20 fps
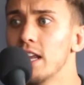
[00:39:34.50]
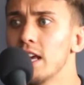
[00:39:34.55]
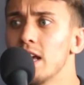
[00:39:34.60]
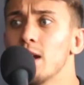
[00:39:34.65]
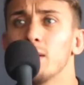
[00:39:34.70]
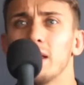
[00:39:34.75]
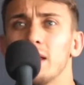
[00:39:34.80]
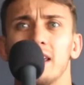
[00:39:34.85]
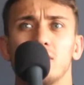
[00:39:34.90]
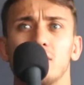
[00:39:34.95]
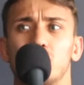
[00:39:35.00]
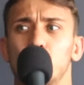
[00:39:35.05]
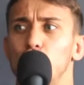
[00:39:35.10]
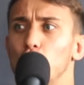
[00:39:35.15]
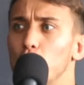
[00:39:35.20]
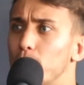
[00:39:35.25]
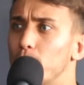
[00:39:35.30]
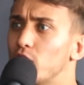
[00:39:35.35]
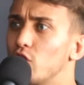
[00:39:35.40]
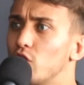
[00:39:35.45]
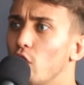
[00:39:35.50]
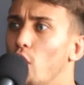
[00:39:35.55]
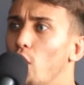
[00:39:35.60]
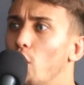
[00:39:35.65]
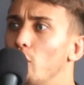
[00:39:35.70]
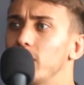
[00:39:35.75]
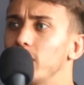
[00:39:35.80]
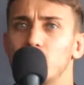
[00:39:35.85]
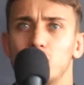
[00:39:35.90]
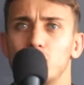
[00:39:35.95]
He's super tall.
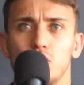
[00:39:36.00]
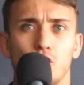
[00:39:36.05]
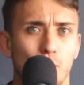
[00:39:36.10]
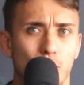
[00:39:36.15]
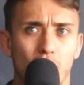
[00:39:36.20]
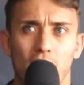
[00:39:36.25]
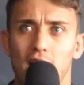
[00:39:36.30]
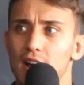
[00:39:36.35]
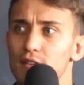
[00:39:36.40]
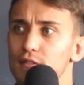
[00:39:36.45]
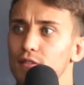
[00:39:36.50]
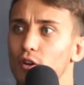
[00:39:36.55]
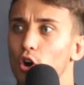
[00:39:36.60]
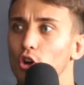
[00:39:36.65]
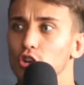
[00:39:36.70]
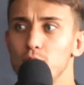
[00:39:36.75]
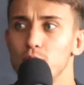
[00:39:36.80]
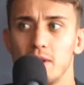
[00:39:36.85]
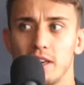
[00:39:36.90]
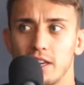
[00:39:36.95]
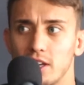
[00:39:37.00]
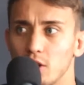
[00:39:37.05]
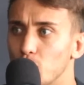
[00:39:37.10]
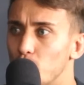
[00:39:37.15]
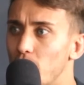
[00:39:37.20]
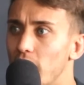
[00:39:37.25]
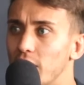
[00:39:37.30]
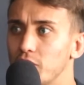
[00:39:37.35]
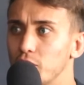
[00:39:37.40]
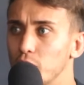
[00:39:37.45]
He's super high volume. He can
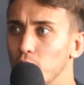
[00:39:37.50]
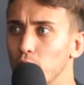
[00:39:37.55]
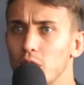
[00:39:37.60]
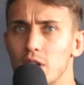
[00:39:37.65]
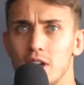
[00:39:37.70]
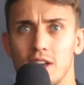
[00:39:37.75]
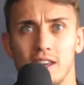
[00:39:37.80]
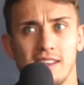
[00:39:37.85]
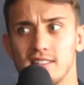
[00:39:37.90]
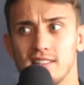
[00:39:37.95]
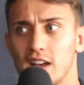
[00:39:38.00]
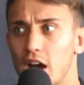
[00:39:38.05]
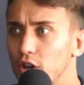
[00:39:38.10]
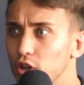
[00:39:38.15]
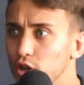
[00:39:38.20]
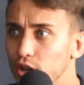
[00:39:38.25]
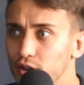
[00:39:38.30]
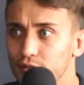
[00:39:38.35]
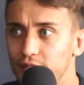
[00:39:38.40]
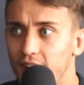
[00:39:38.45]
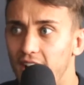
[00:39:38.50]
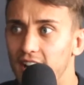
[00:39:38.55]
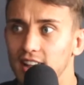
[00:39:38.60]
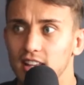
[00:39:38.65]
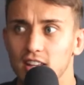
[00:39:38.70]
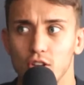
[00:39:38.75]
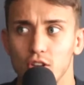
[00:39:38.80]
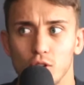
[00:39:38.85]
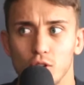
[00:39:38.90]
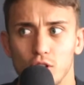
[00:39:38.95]
wrestle. He's got good fight
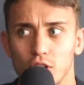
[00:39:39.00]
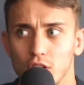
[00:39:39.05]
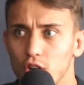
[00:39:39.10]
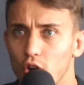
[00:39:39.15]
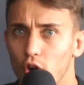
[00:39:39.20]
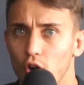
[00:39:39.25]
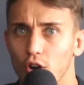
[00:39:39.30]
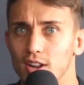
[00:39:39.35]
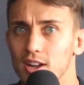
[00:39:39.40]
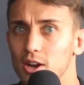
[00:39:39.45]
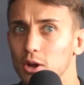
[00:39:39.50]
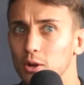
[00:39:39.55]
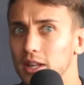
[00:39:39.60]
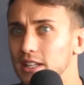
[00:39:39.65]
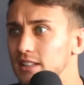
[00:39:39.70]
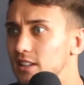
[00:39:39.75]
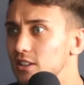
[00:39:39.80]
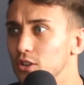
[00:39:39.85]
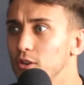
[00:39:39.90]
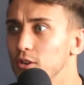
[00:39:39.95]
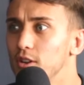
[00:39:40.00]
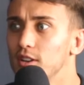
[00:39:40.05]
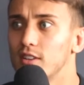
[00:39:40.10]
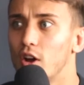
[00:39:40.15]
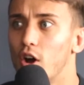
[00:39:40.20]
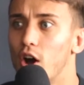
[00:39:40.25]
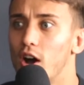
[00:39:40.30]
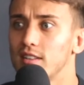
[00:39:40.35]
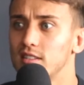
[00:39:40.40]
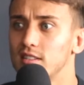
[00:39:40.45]
IQ, good cardio. Like, the dude is
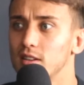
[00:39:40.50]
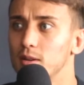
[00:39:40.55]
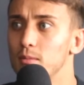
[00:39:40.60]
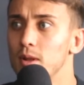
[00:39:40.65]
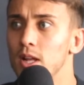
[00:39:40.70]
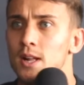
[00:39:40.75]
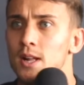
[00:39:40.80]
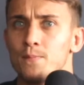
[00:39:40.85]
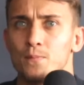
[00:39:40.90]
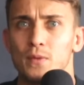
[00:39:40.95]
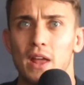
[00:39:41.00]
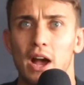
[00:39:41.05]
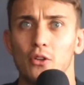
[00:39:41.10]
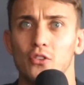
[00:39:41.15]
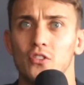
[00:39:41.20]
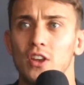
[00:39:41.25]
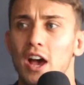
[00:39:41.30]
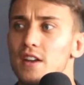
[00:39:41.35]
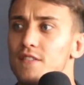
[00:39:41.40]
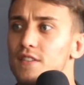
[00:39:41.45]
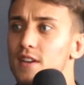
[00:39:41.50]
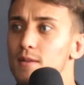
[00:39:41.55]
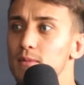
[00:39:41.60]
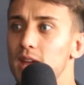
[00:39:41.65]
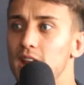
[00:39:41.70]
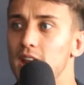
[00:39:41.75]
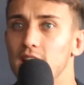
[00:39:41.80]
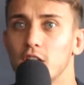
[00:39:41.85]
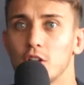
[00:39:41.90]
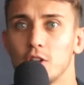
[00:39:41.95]
awesome. Outside of him
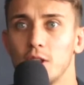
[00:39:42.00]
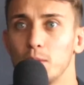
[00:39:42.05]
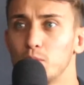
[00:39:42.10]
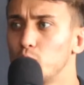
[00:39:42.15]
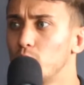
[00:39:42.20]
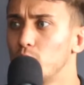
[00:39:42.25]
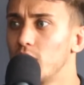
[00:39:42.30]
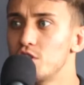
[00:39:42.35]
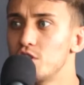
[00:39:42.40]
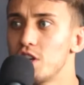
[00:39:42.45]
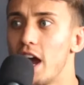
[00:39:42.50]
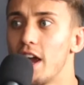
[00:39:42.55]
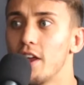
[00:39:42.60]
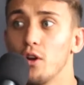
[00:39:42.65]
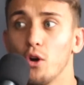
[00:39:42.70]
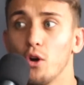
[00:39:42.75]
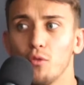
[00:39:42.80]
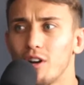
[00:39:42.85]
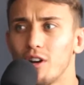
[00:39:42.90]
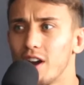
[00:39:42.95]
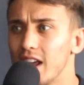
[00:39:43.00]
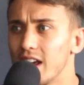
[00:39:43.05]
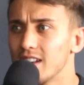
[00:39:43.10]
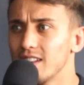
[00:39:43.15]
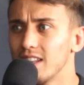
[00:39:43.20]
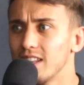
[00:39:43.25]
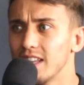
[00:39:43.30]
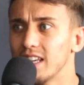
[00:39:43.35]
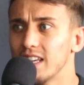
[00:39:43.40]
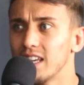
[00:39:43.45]
getting clipped with a giant overhand,
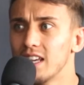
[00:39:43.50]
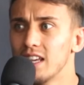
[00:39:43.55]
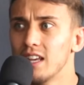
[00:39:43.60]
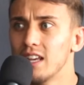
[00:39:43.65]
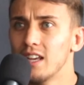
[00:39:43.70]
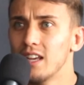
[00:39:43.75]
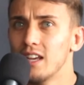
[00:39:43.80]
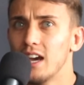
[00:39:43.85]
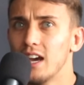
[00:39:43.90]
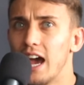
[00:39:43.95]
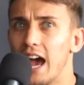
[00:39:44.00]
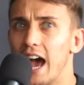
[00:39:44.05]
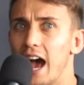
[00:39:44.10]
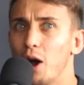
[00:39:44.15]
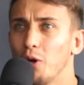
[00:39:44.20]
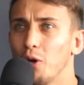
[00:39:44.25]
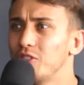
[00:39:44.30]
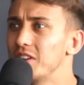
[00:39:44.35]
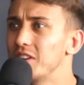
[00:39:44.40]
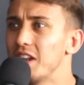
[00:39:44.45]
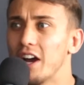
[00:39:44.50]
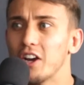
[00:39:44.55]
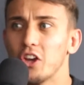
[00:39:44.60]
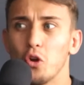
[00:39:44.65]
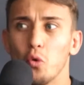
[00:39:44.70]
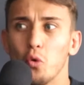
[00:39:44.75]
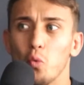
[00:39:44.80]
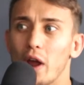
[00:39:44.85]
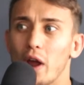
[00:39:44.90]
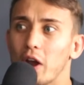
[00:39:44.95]
like, how is he not going to
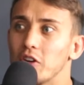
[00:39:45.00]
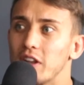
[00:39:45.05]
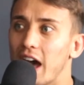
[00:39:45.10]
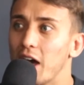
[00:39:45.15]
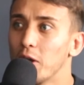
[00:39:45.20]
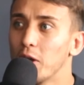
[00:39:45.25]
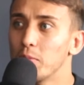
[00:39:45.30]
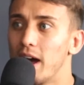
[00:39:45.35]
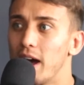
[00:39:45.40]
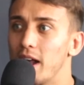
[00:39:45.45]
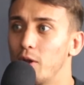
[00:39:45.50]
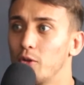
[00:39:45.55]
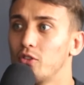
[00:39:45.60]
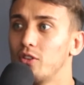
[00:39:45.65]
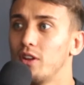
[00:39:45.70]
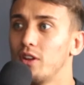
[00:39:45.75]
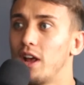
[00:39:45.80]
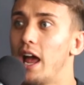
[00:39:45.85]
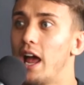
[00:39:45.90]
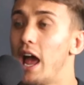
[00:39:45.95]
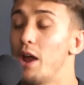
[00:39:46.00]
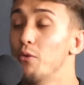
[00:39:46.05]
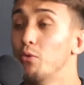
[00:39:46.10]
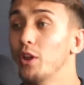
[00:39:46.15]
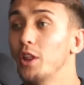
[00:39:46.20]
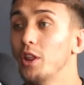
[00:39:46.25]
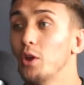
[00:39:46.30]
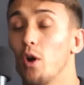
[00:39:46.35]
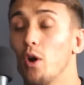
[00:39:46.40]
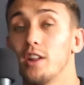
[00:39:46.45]
wear down Miles? I
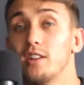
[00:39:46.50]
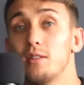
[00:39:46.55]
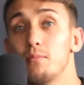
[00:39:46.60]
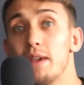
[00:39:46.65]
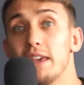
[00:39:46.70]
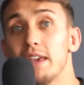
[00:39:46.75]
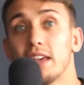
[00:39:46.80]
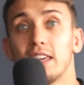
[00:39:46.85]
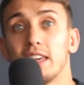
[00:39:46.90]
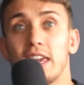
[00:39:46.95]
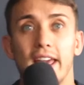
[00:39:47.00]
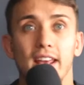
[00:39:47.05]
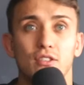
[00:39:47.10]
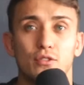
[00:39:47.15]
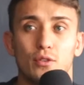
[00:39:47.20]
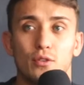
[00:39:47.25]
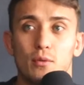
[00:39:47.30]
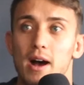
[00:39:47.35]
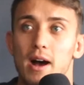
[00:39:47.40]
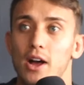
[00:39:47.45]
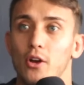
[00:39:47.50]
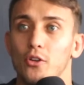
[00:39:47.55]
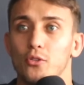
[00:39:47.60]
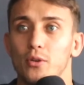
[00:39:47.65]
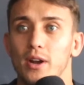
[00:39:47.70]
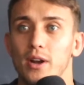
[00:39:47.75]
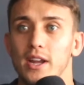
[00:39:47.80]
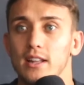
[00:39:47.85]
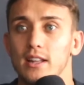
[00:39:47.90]
really wanted to make a case for Miles, right?